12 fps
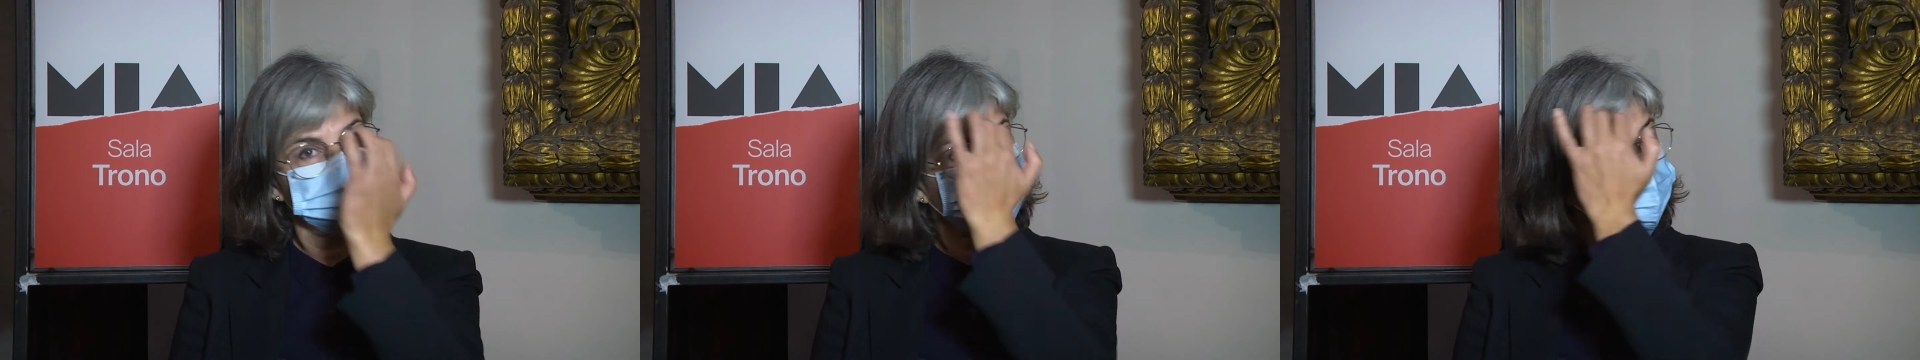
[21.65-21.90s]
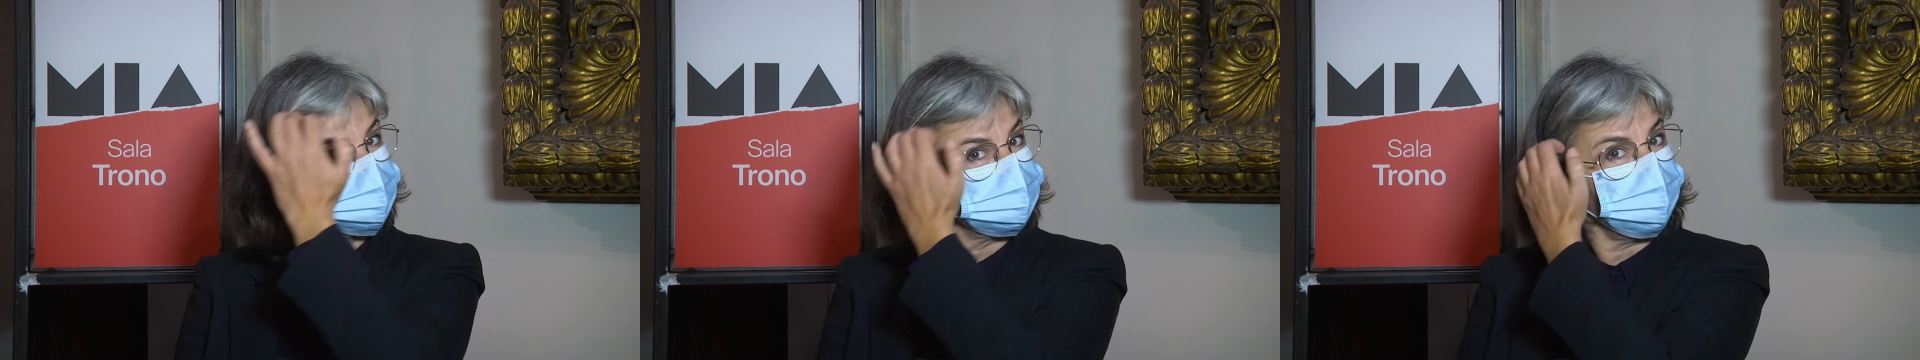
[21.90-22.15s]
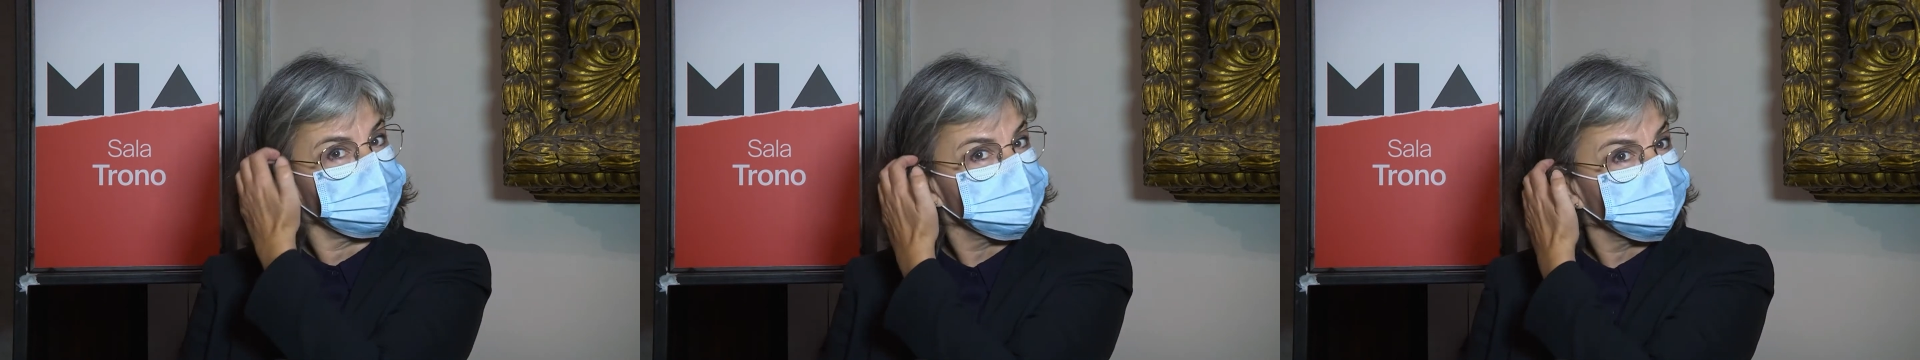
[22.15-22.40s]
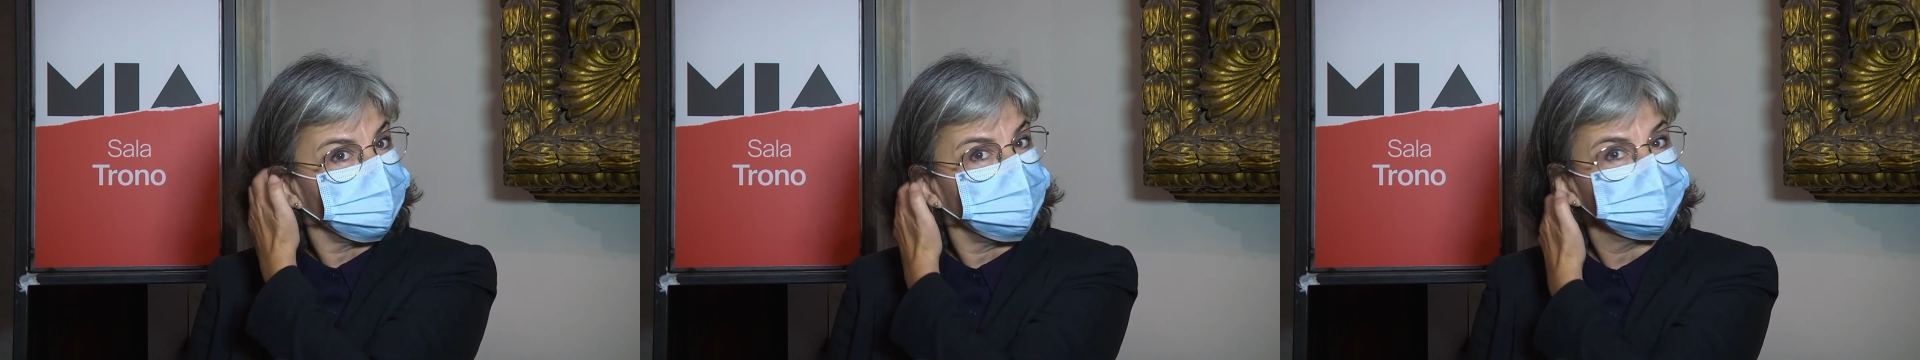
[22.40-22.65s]
no doubts
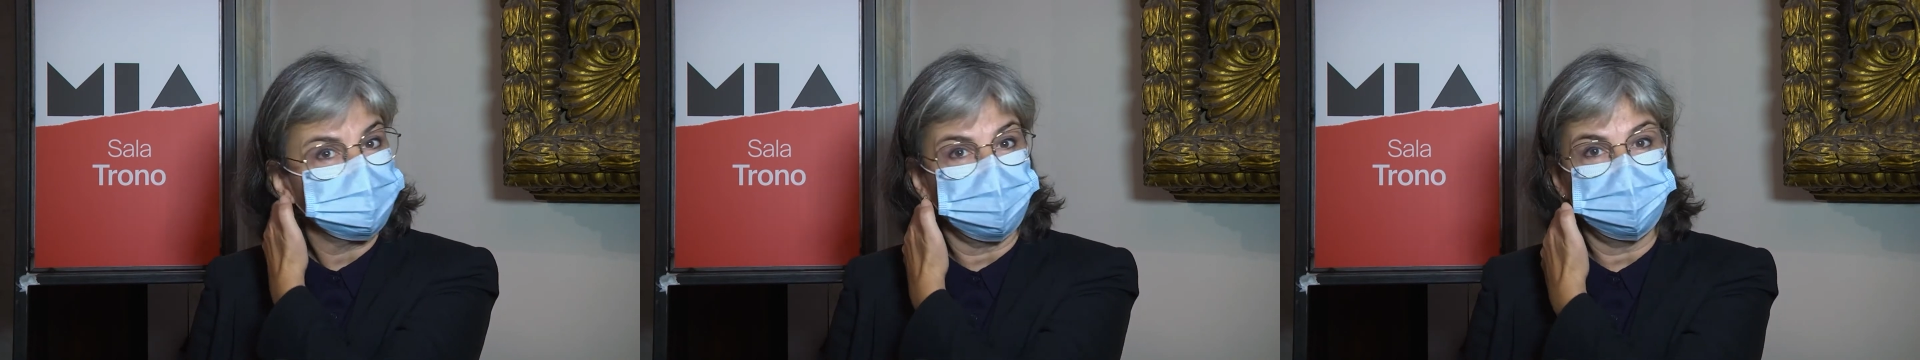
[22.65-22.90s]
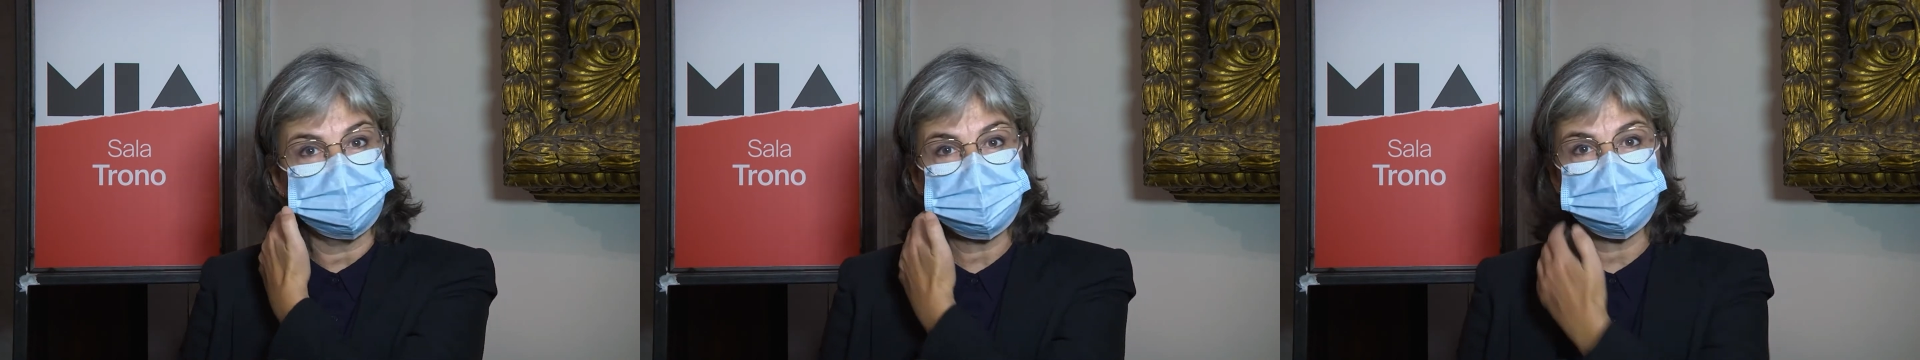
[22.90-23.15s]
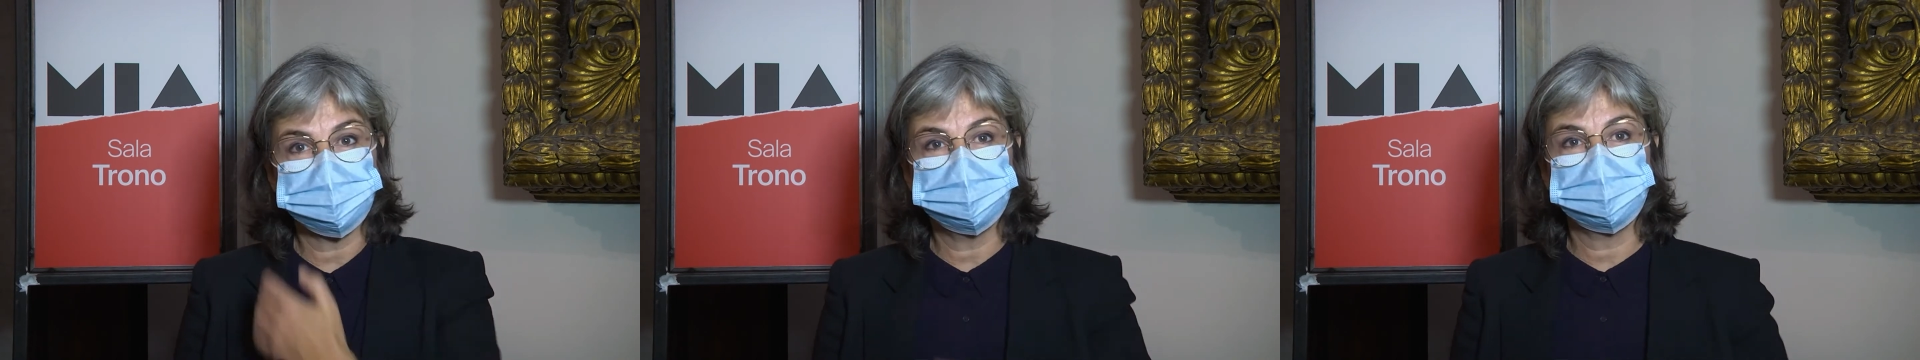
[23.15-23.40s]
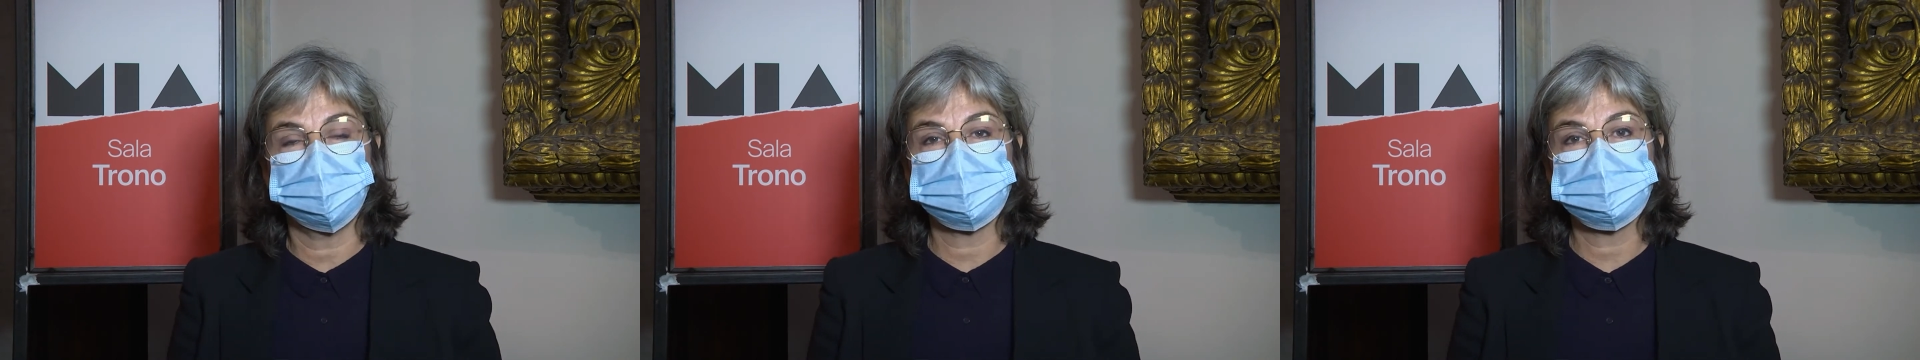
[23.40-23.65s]
about that,
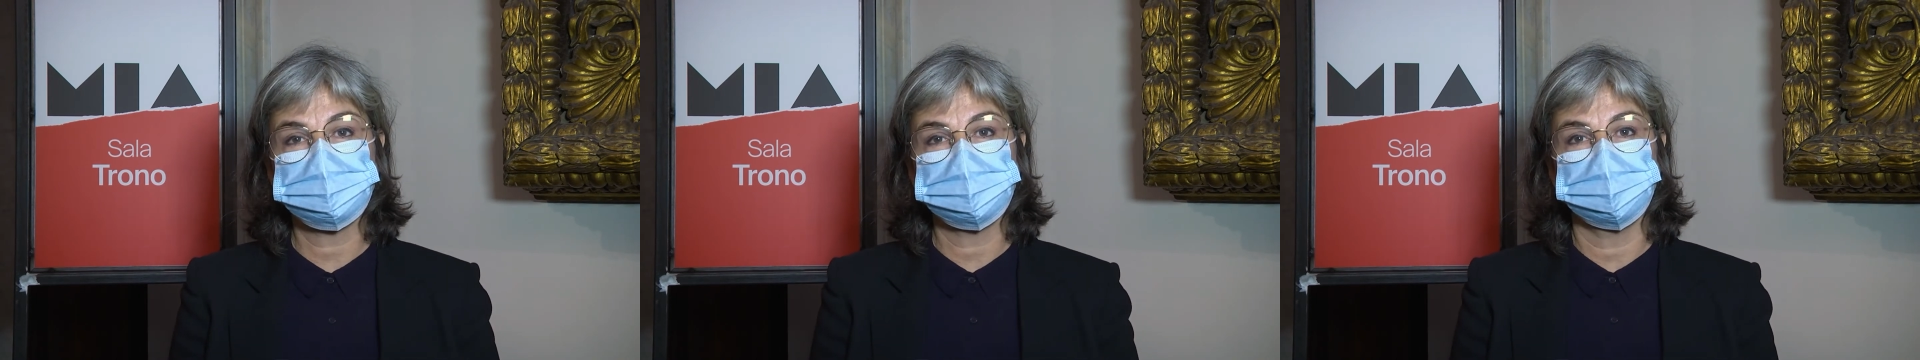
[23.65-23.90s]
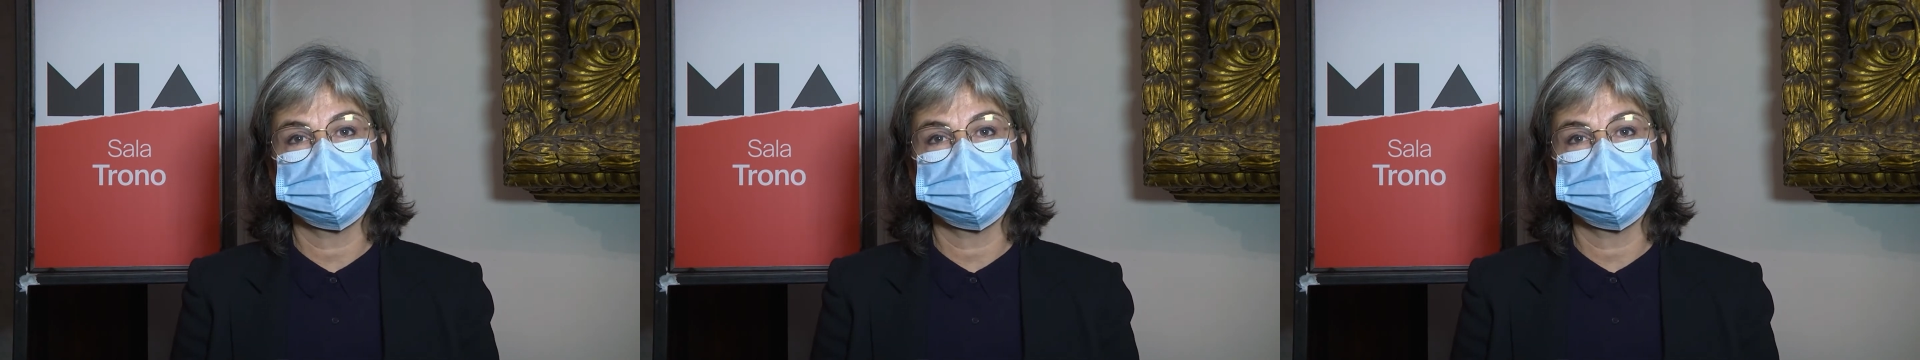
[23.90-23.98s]
because